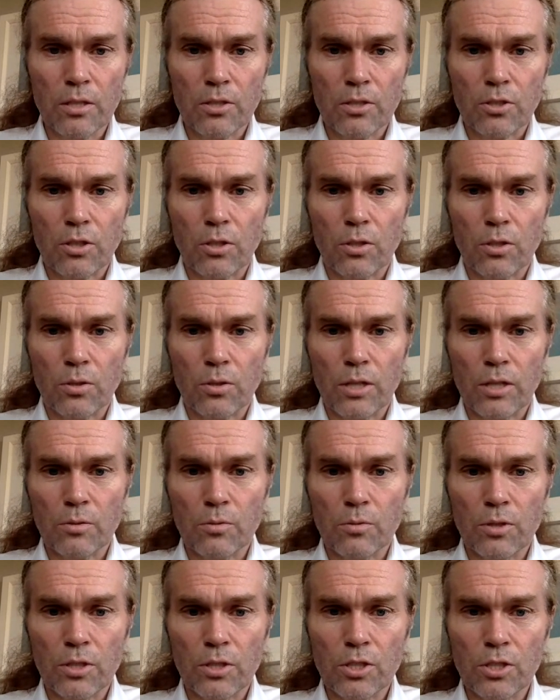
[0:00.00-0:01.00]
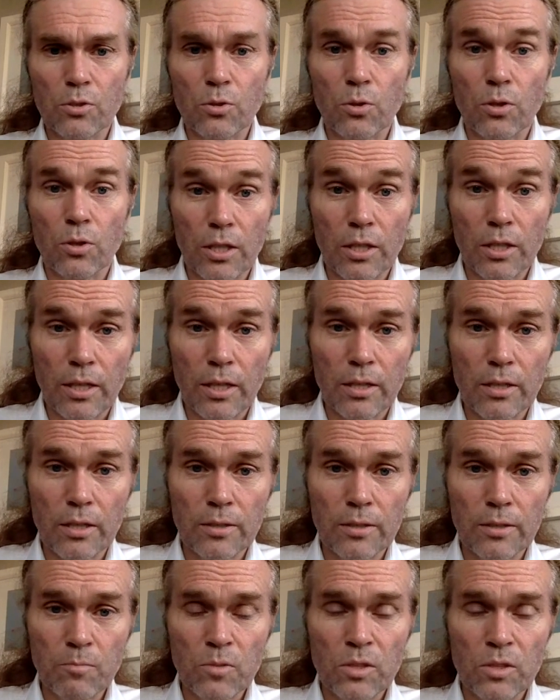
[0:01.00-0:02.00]
So in restoring that,
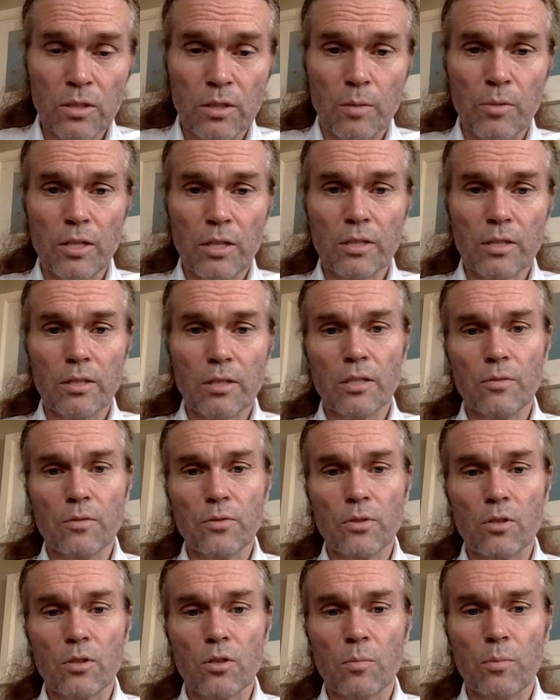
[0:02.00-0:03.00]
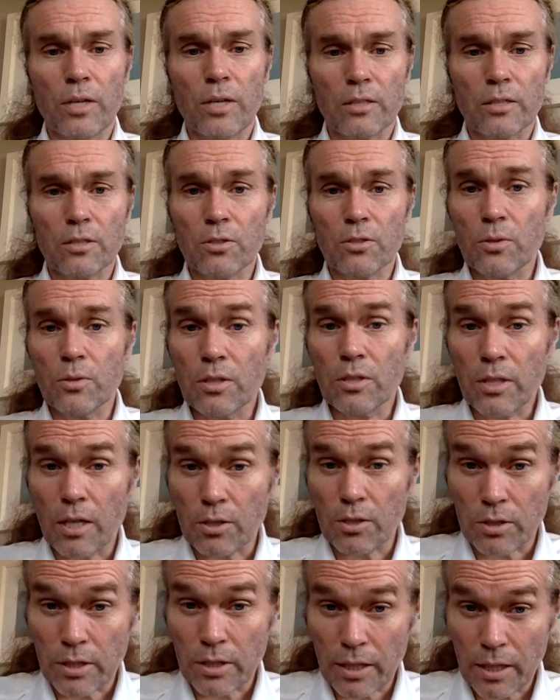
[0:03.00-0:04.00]
I mean, if we go back
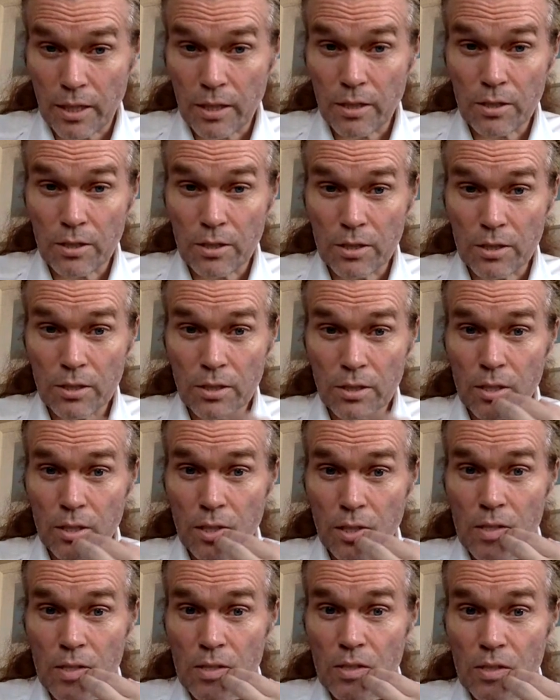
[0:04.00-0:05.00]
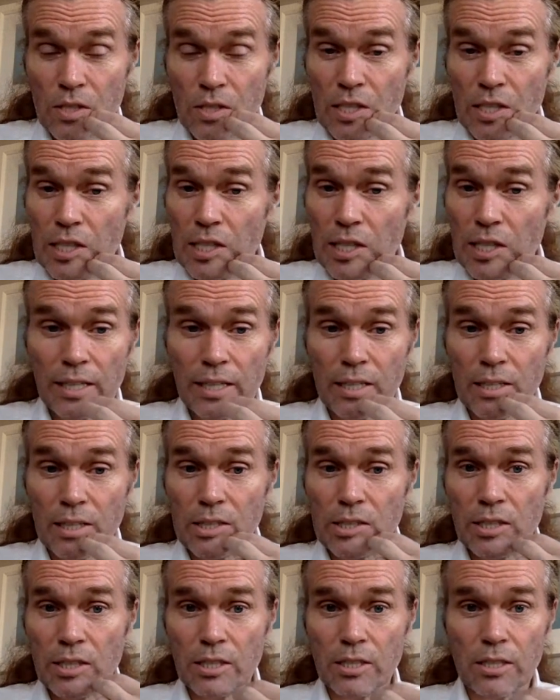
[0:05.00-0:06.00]
3,000 years, healing
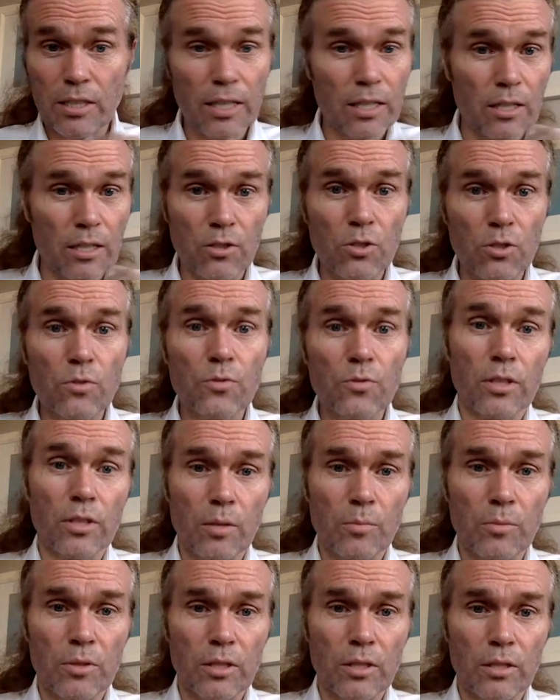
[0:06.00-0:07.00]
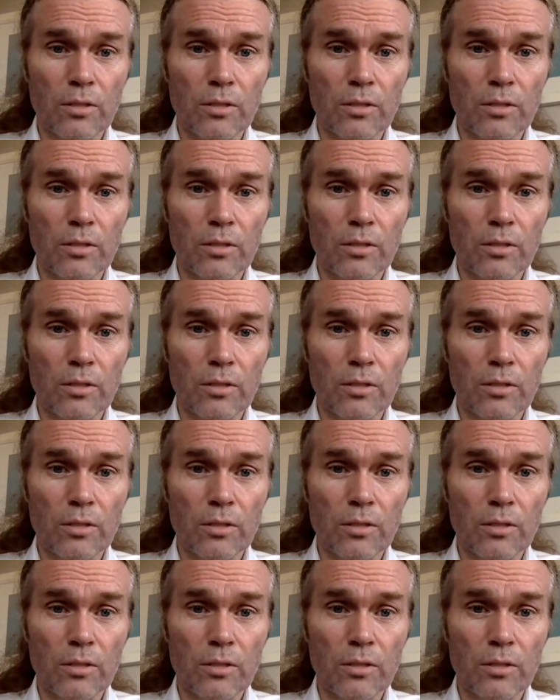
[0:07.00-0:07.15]
is not a new phenomenon.